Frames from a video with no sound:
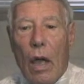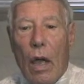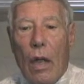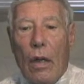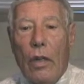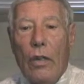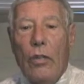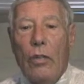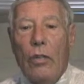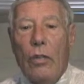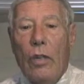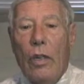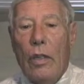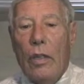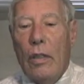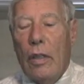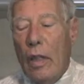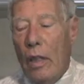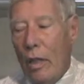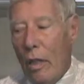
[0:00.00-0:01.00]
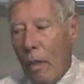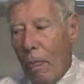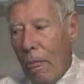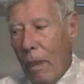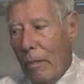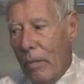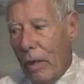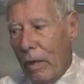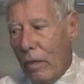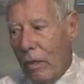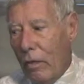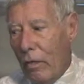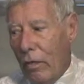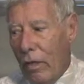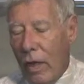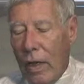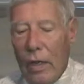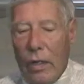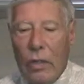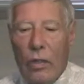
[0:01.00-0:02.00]
An interesting thing about the
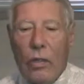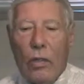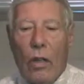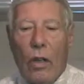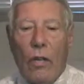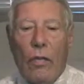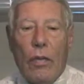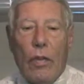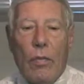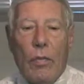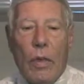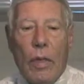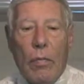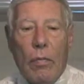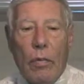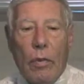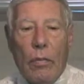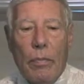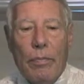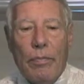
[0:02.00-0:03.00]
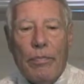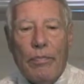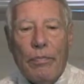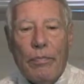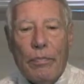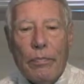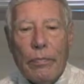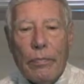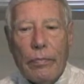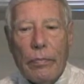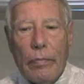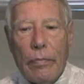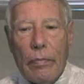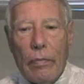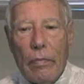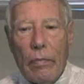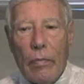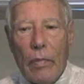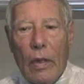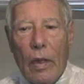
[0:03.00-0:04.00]
fasts of the people,
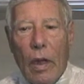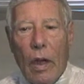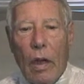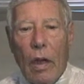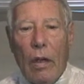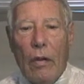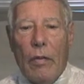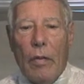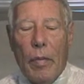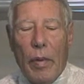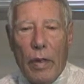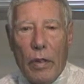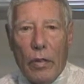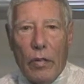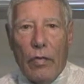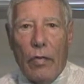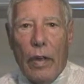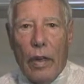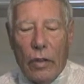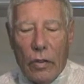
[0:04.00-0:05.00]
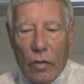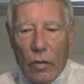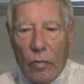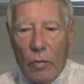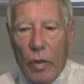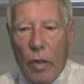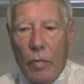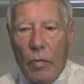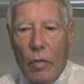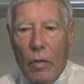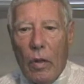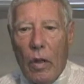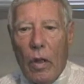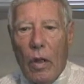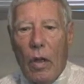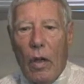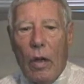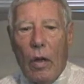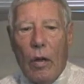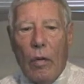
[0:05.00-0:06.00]
the major fasts of the people,
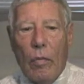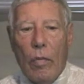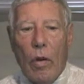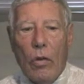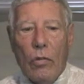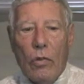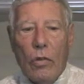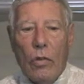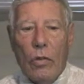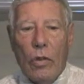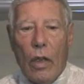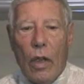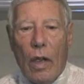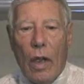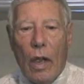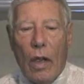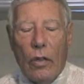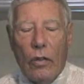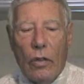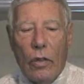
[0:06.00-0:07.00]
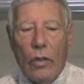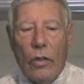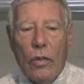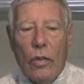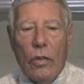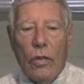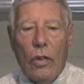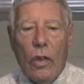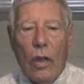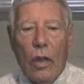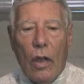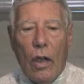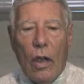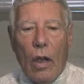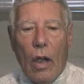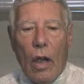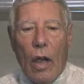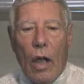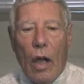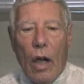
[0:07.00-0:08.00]
Moses and Jesus,
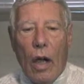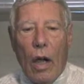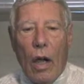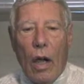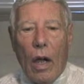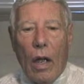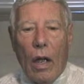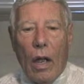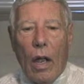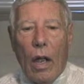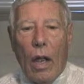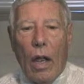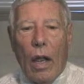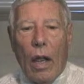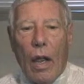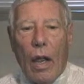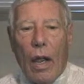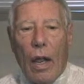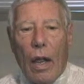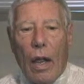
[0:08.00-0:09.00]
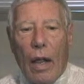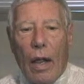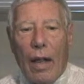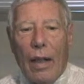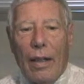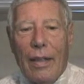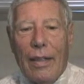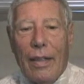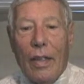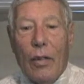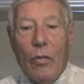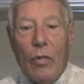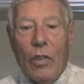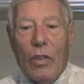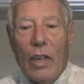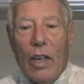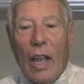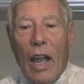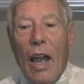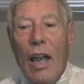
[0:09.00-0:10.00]
there
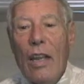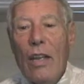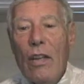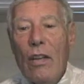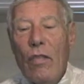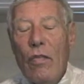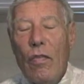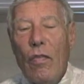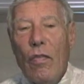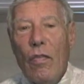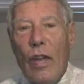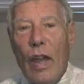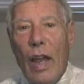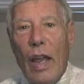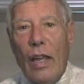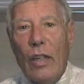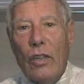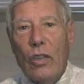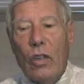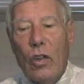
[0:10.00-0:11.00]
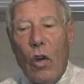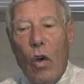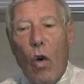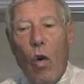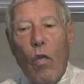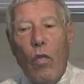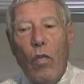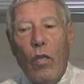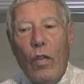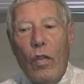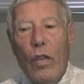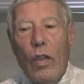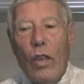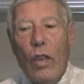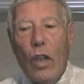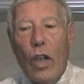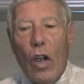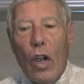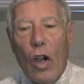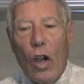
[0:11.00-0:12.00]
was a kind of fast over
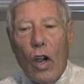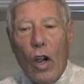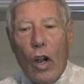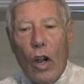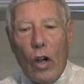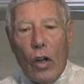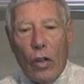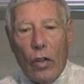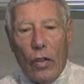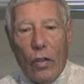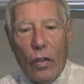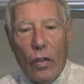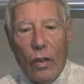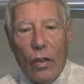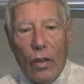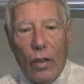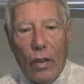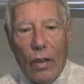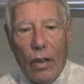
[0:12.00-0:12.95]
the earth